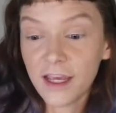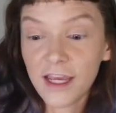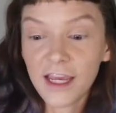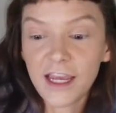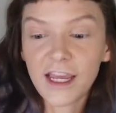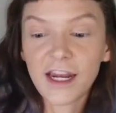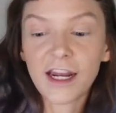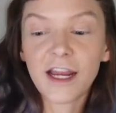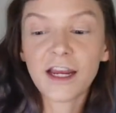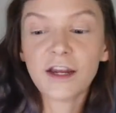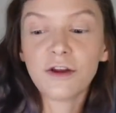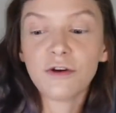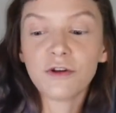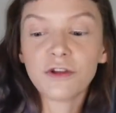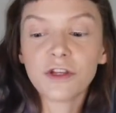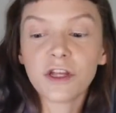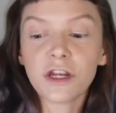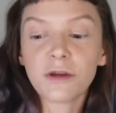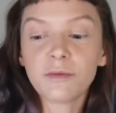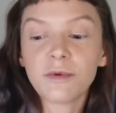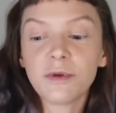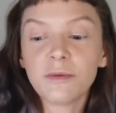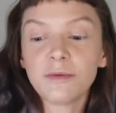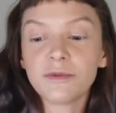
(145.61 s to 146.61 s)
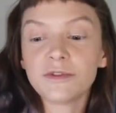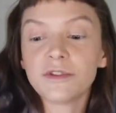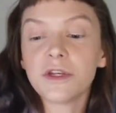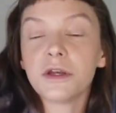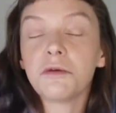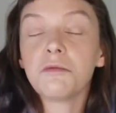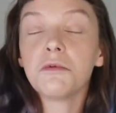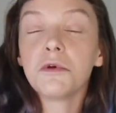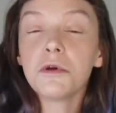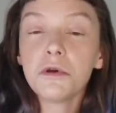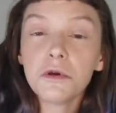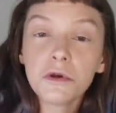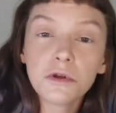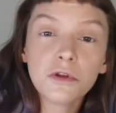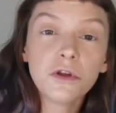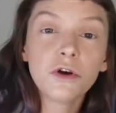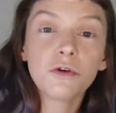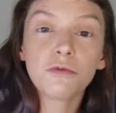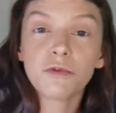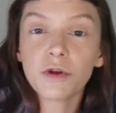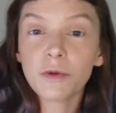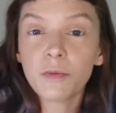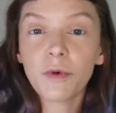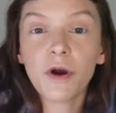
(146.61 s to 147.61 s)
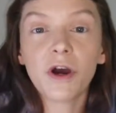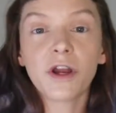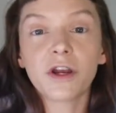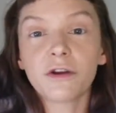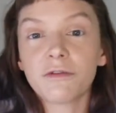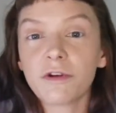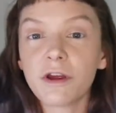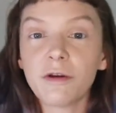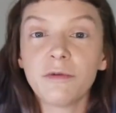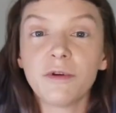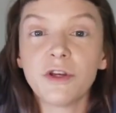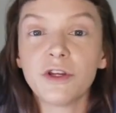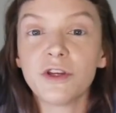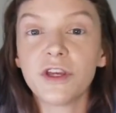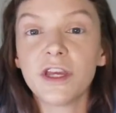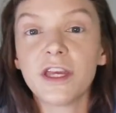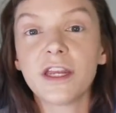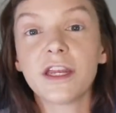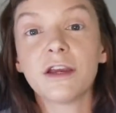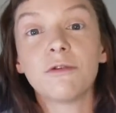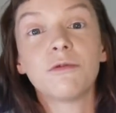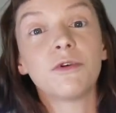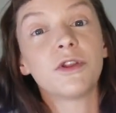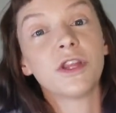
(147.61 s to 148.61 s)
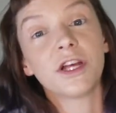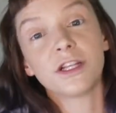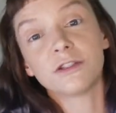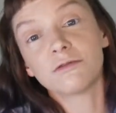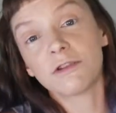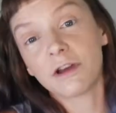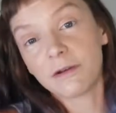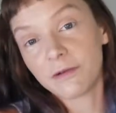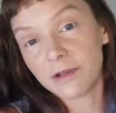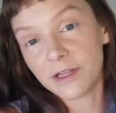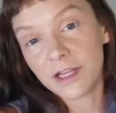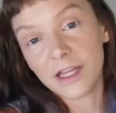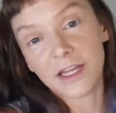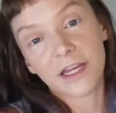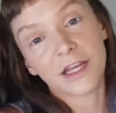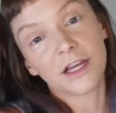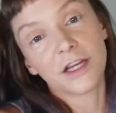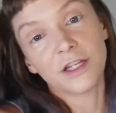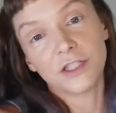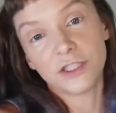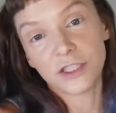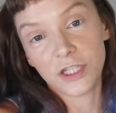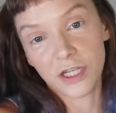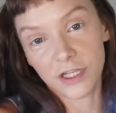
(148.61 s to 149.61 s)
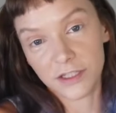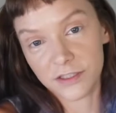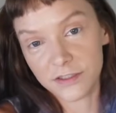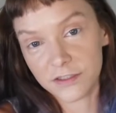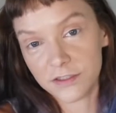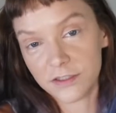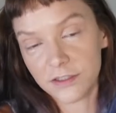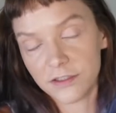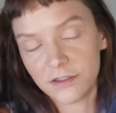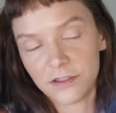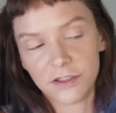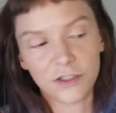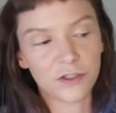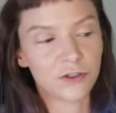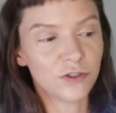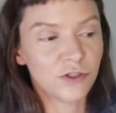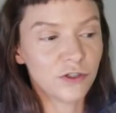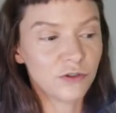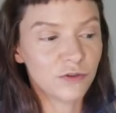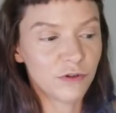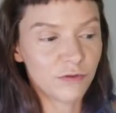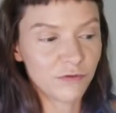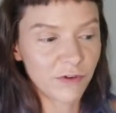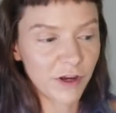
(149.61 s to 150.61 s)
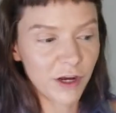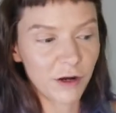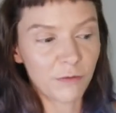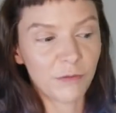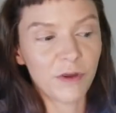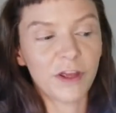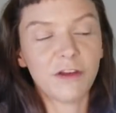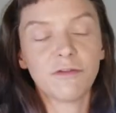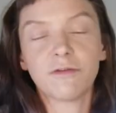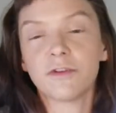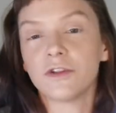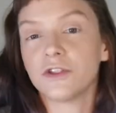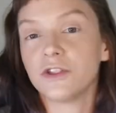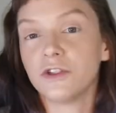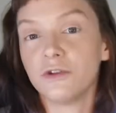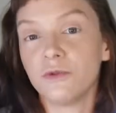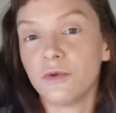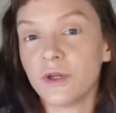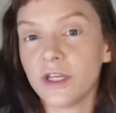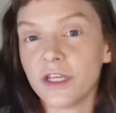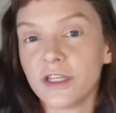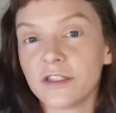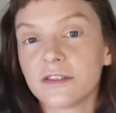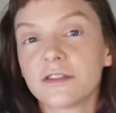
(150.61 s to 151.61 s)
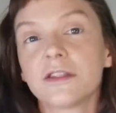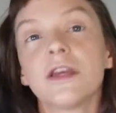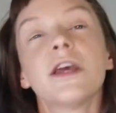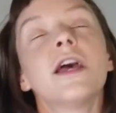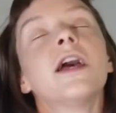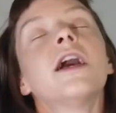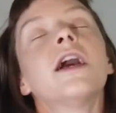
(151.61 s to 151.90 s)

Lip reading: And I know a lot of people say, "Woo, don't repot it right when you get it." Well, that's why we let it adjust to your new environment for 2 weeks.